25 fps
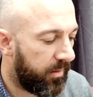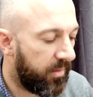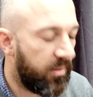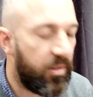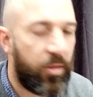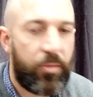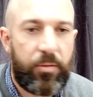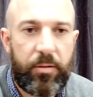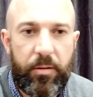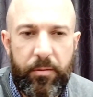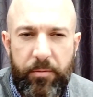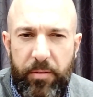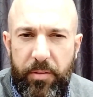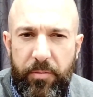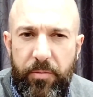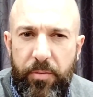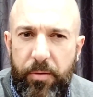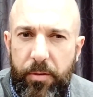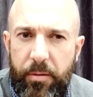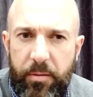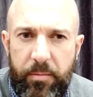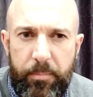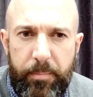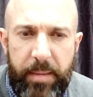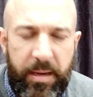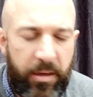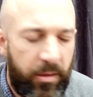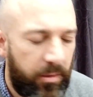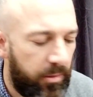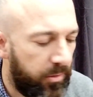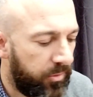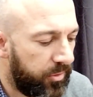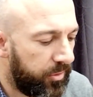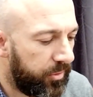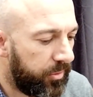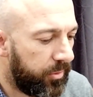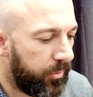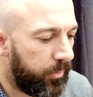Consulted it for the first battle or
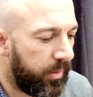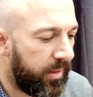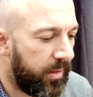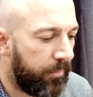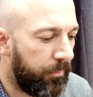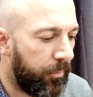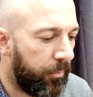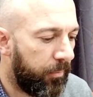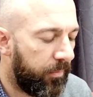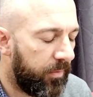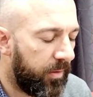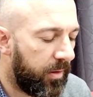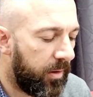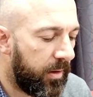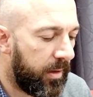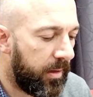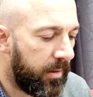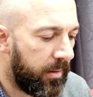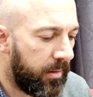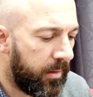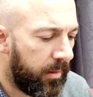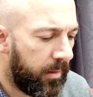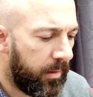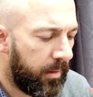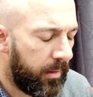two, but then we'll fine.